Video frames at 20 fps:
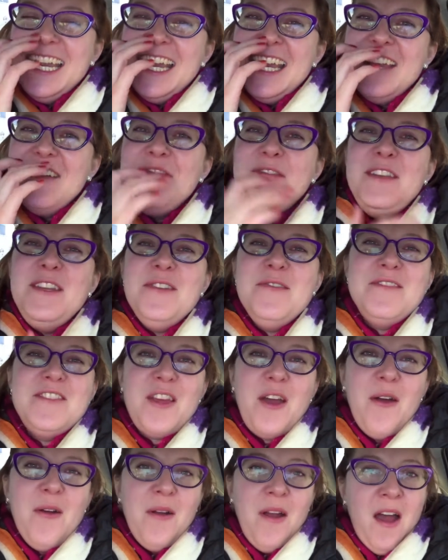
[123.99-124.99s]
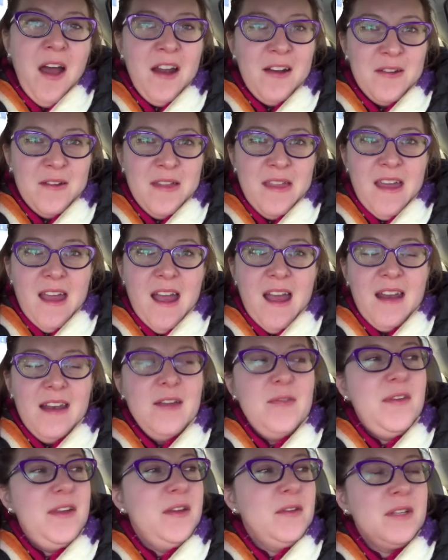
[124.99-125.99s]
If you don't honor that,
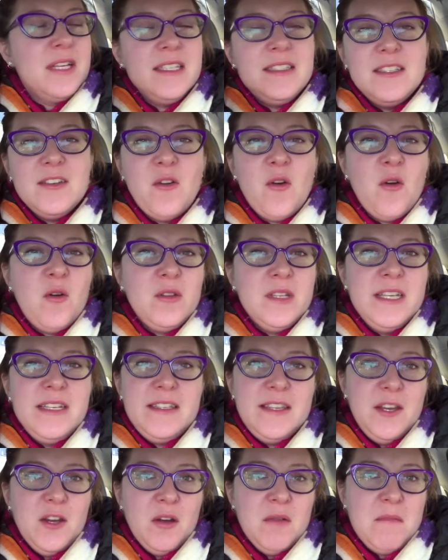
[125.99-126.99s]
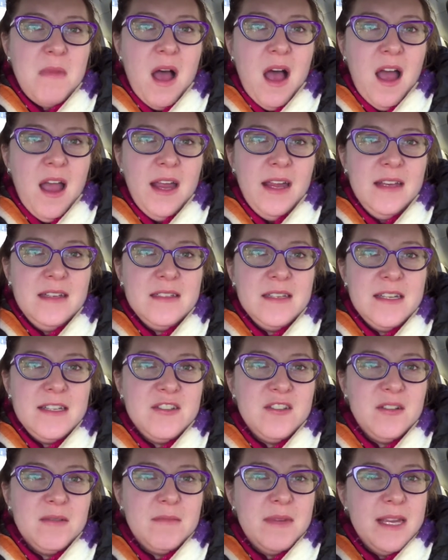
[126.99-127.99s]
if you listen only to your mind
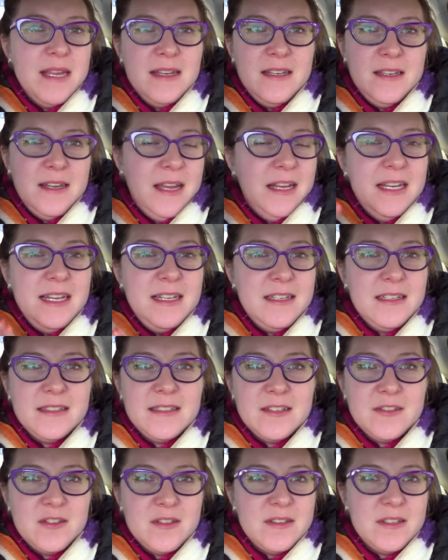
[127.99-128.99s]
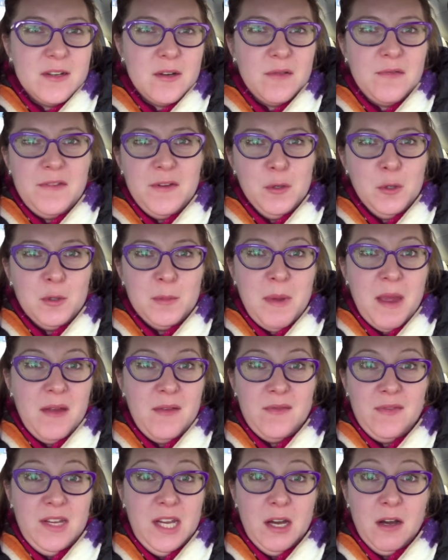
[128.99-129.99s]
and any decisions that are fueled by
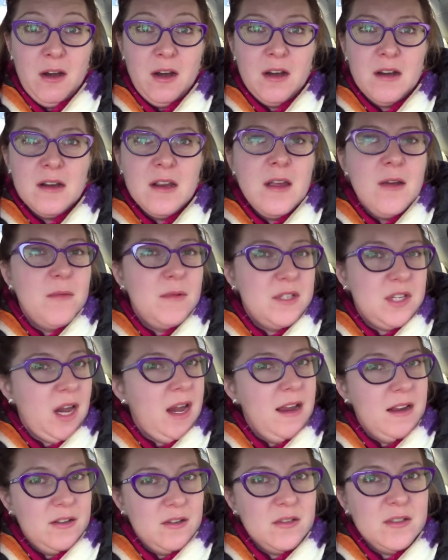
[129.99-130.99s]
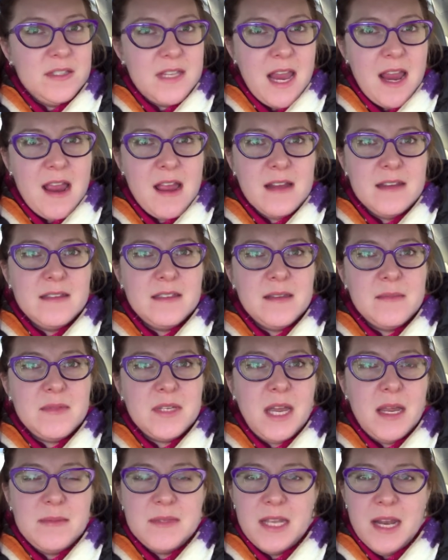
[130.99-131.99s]
fear, which I understand
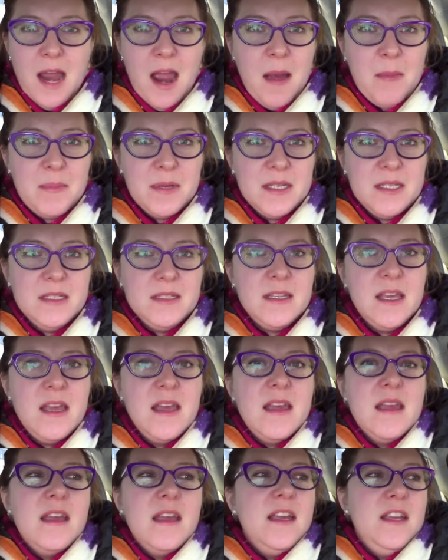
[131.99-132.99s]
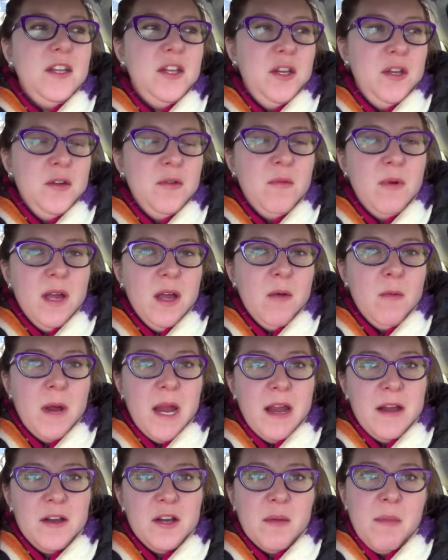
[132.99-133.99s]
sometimes that happens, you will
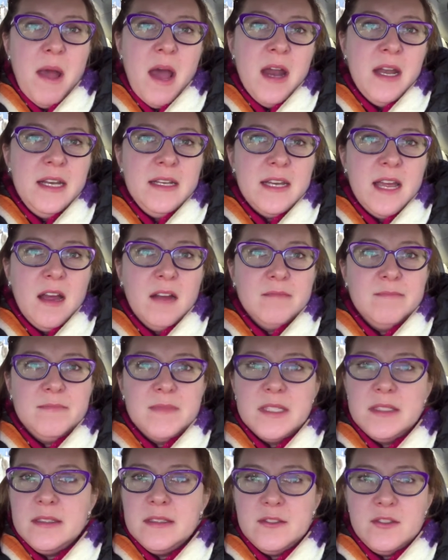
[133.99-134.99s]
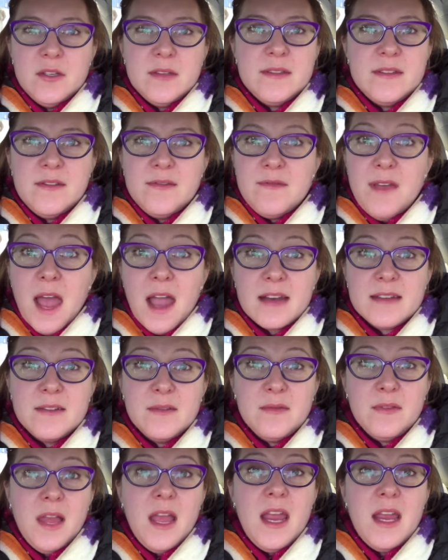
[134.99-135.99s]
wear your body down. This is just a fact
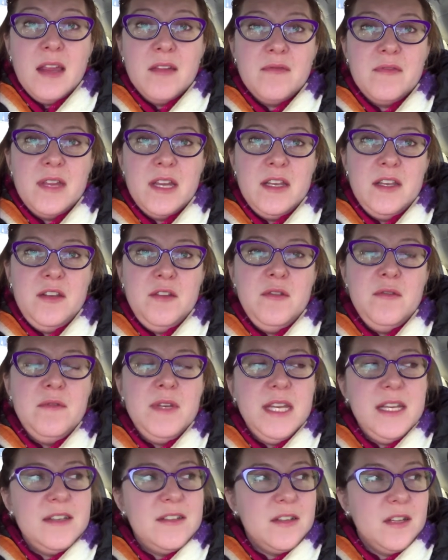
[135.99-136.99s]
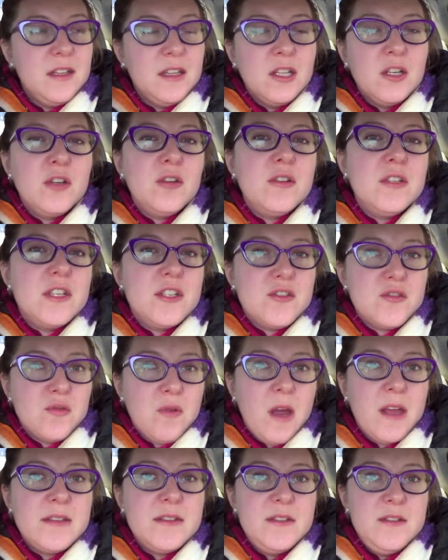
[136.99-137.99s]
of life, and you need to learn to
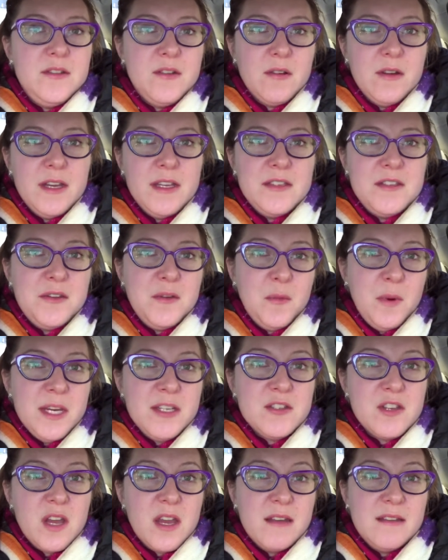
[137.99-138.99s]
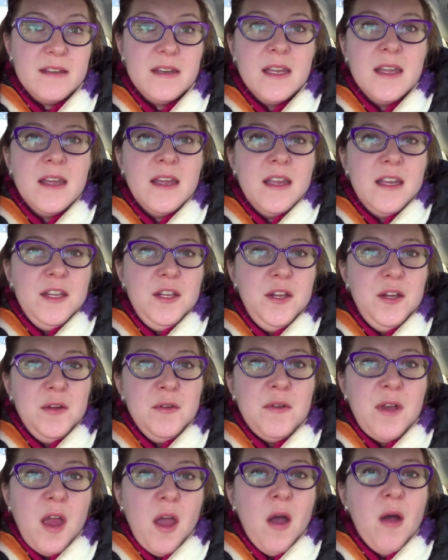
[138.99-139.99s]
trust your intuition.
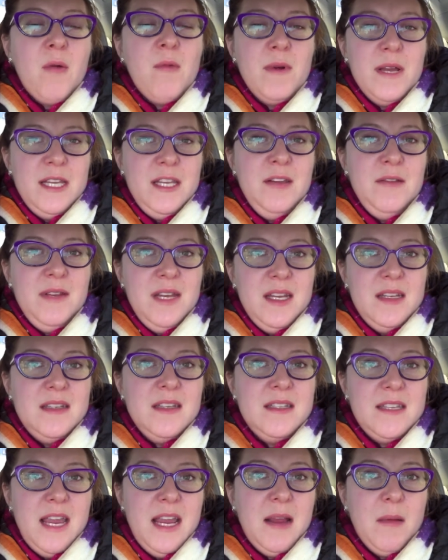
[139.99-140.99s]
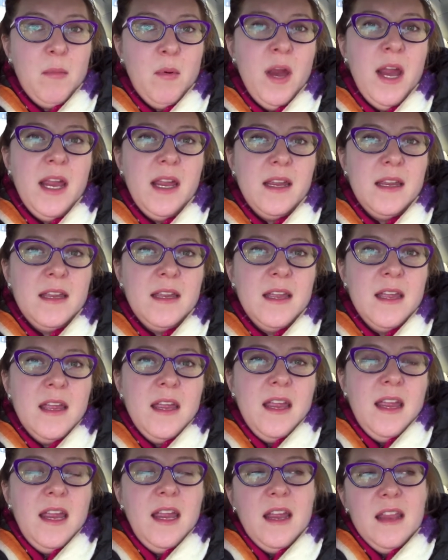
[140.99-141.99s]
You know when you need to take a break.
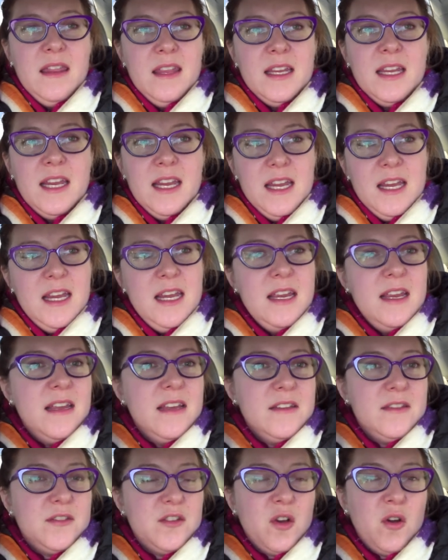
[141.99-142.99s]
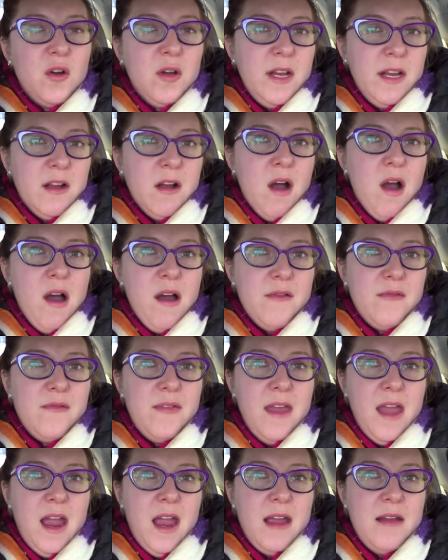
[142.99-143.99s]
And the key is turning off
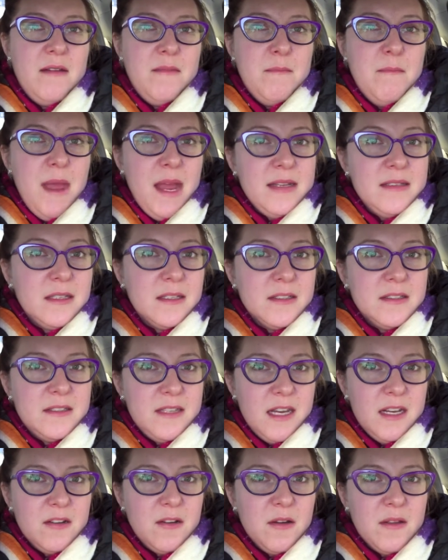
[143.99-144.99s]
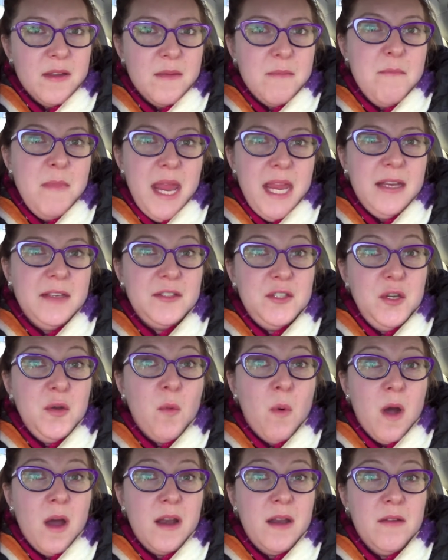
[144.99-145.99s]
that mental signal that makes you
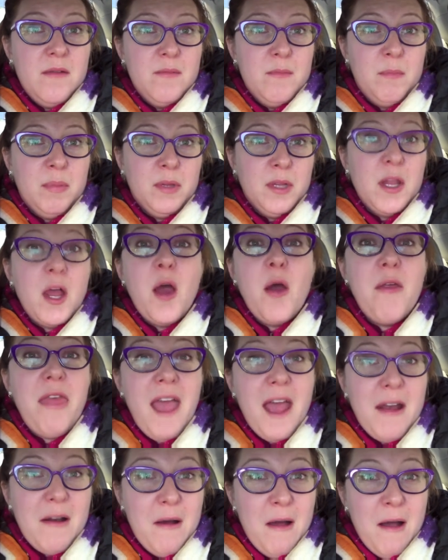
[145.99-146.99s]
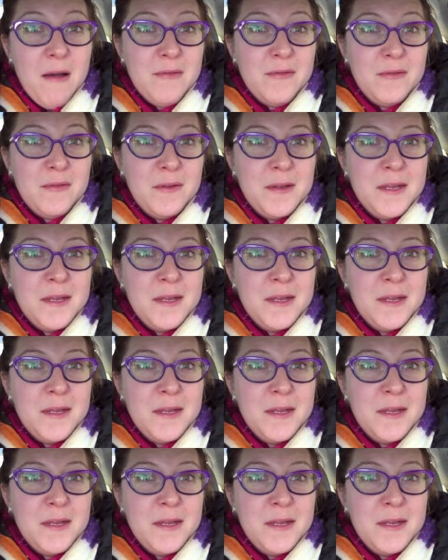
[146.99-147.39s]
want to blow that off.